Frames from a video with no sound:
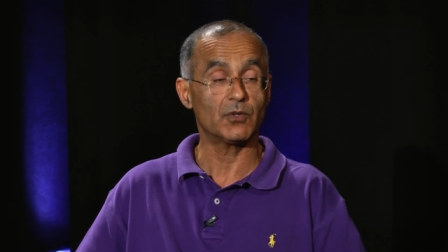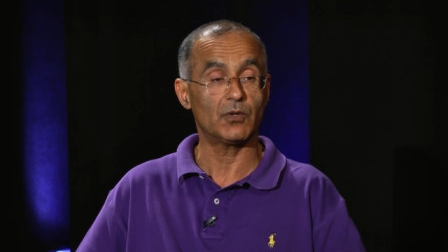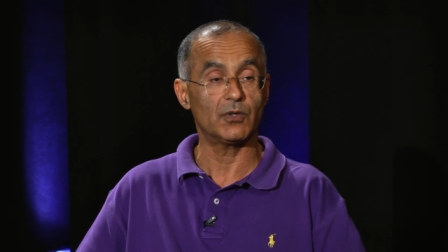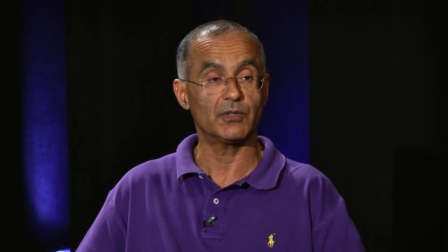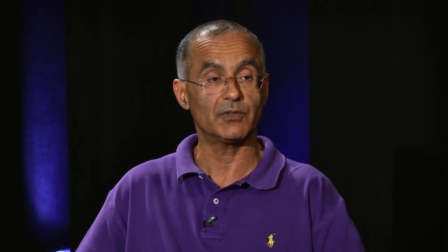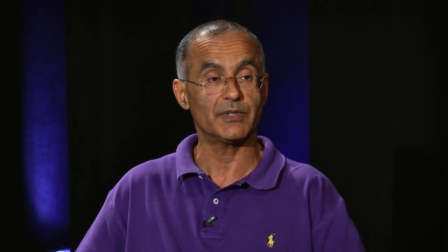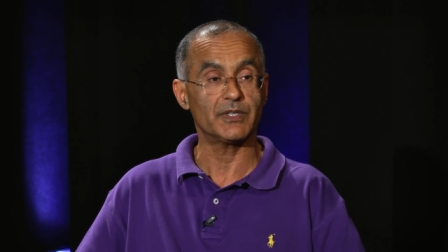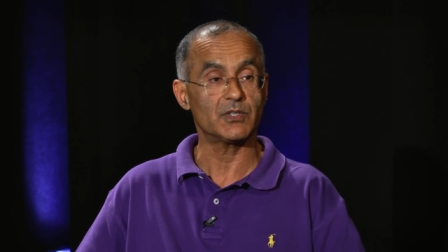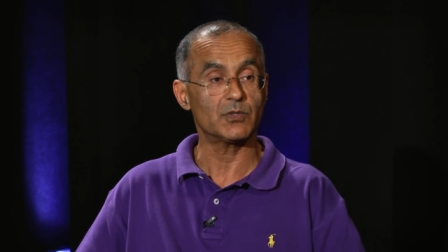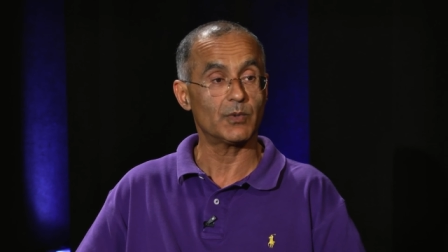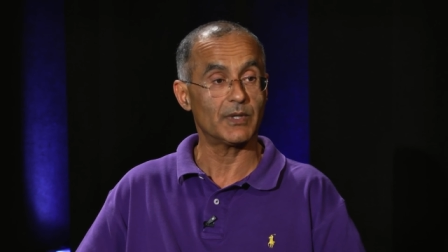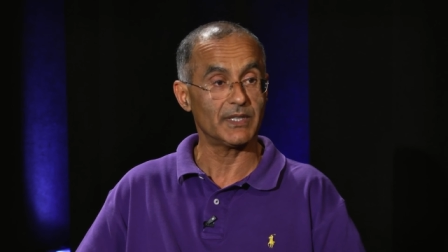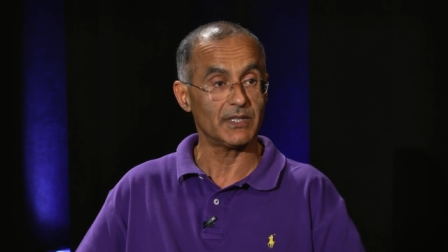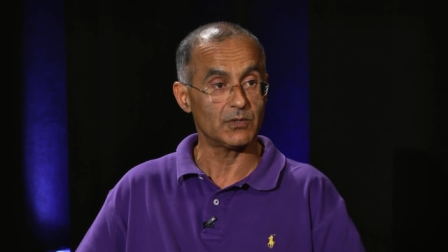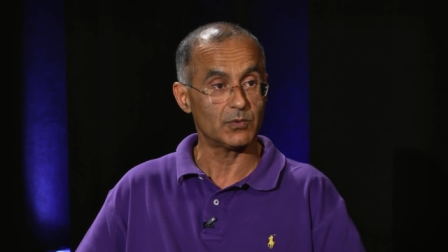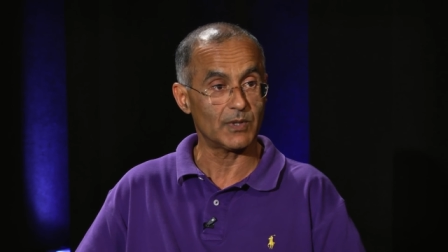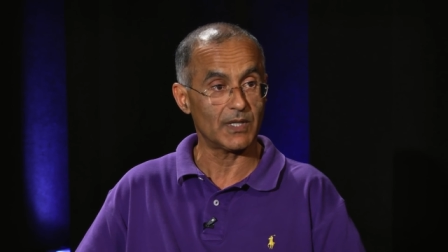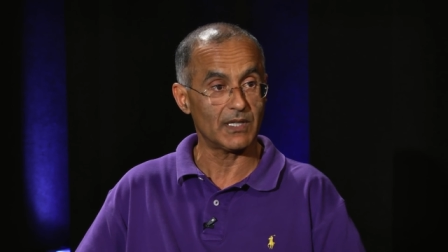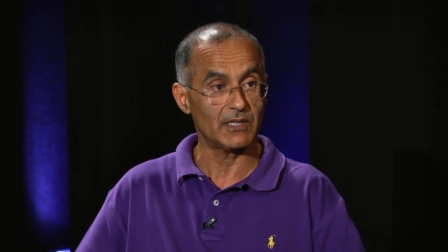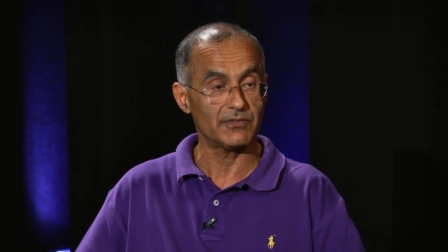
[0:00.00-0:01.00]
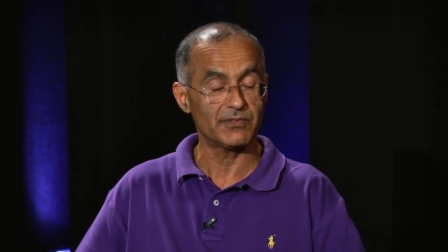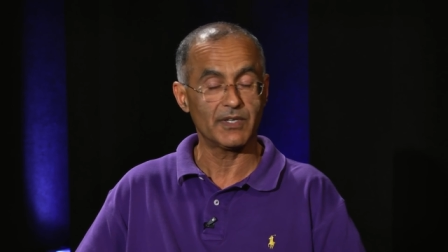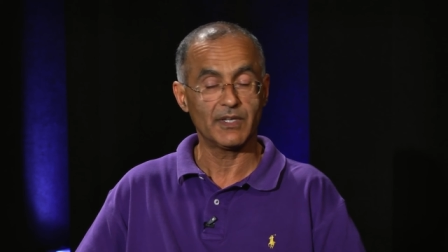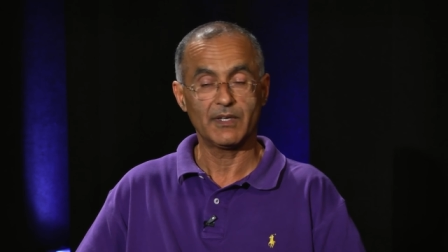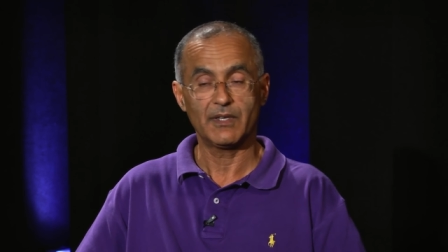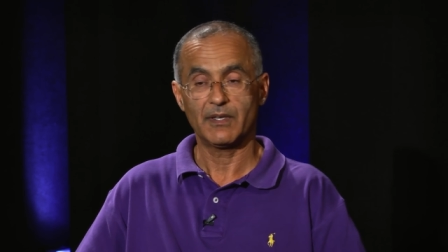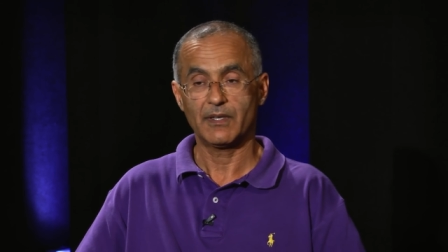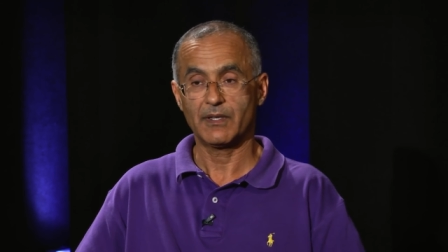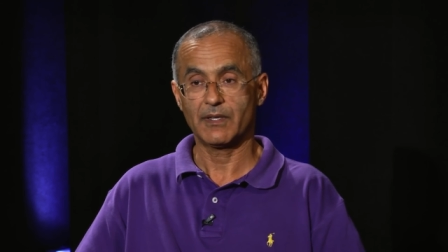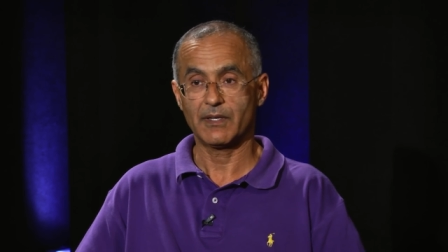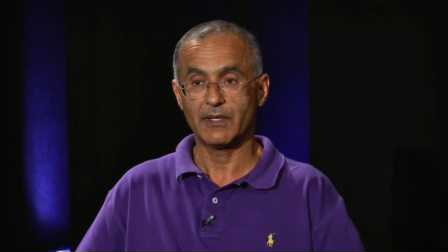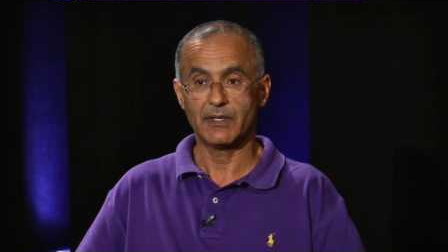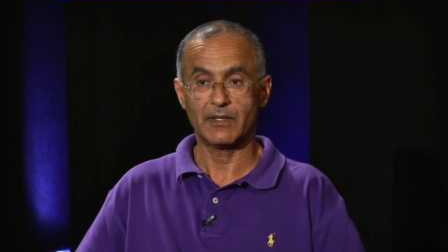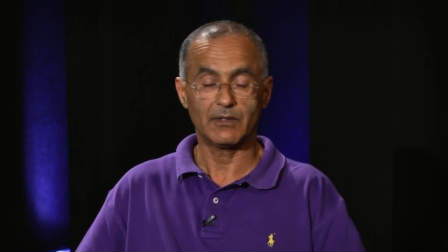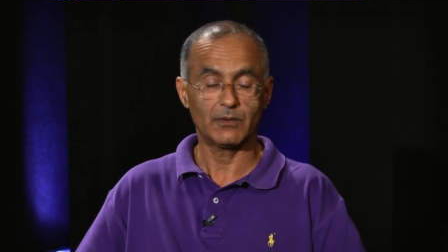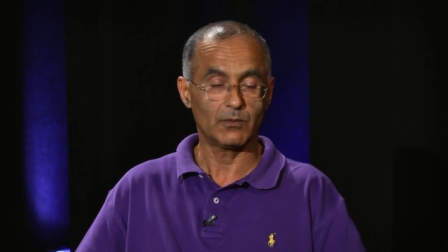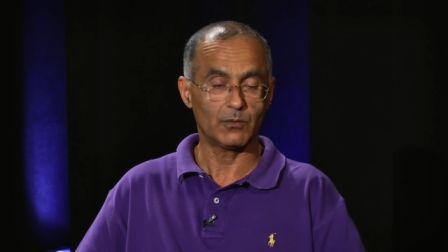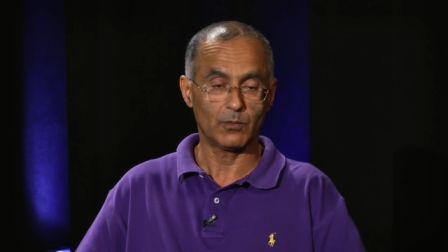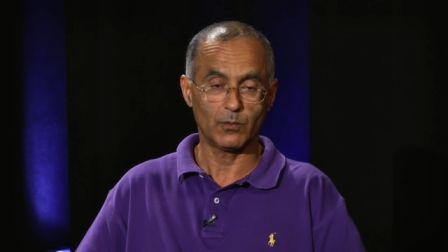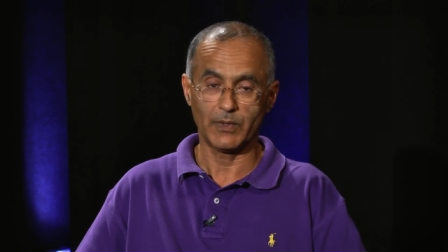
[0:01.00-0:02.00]
the corner in 2012,
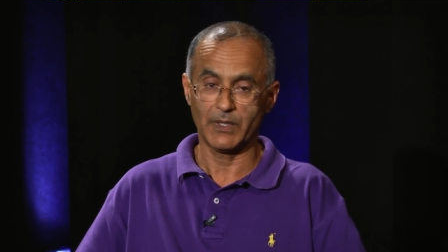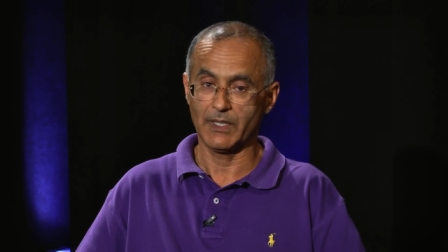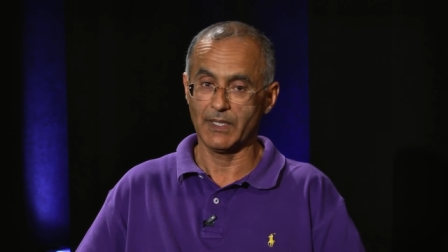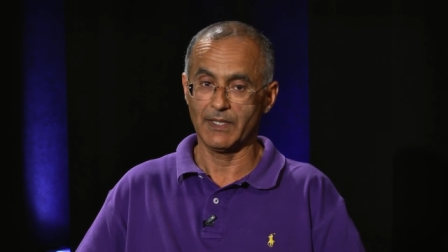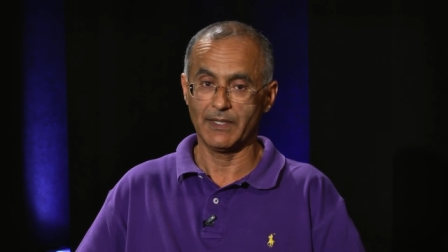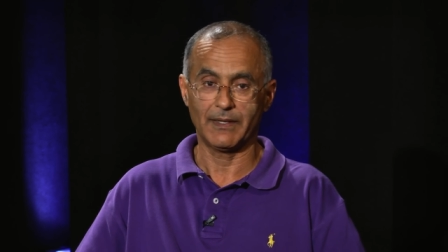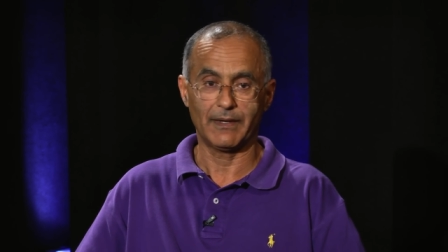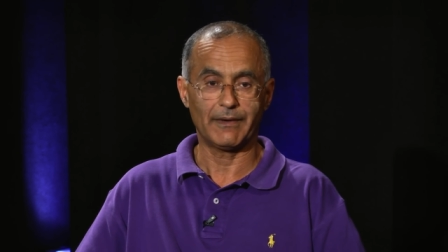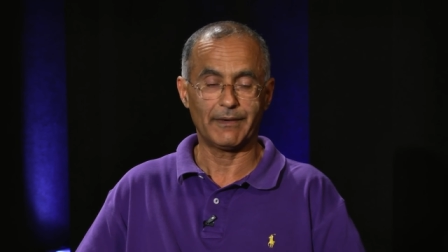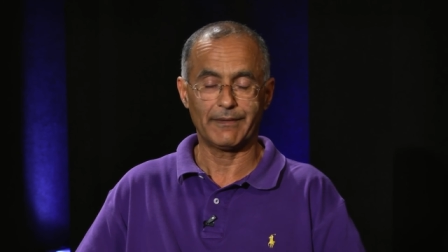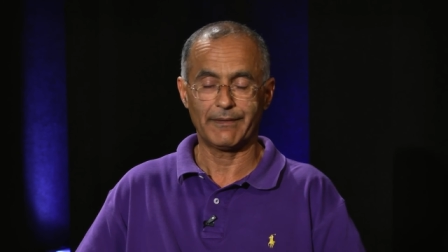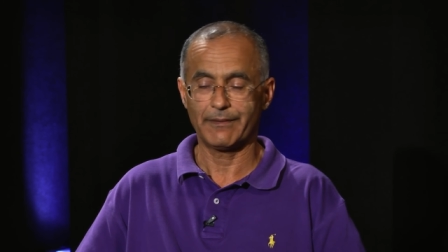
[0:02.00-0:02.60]
and we